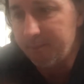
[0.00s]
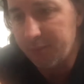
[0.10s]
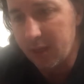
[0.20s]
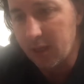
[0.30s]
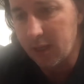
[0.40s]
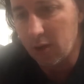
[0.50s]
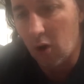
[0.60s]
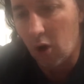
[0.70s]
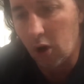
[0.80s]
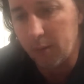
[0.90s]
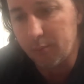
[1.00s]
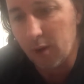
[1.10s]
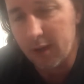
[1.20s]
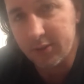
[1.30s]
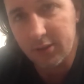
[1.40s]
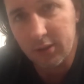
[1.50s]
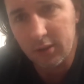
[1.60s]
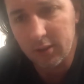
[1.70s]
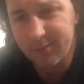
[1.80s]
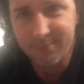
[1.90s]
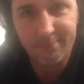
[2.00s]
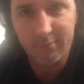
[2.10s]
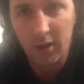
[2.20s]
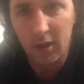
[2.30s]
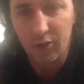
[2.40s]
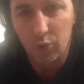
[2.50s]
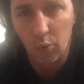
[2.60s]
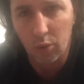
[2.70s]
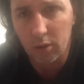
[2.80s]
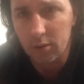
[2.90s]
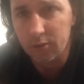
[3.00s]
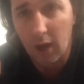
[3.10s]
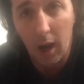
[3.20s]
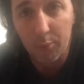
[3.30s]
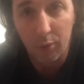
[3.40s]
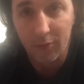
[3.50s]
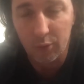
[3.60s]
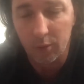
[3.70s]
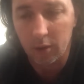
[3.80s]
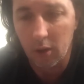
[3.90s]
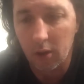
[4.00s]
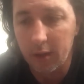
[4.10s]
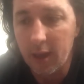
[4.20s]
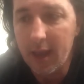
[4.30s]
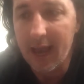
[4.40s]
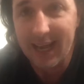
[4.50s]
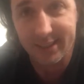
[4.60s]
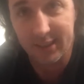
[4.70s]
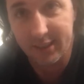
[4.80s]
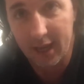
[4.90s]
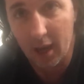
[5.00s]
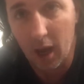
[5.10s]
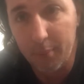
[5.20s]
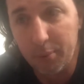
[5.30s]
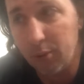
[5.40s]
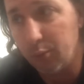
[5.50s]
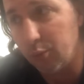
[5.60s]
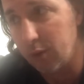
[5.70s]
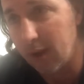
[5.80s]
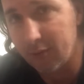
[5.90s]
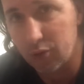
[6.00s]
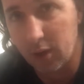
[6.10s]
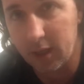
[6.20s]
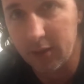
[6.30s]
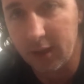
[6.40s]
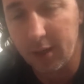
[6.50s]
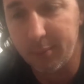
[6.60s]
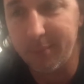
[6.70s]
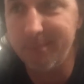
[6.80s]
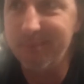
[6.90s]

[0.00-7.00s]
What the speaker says: the armrest, door, top, whatever you want to call it, has to stay up when you have a drink in there, but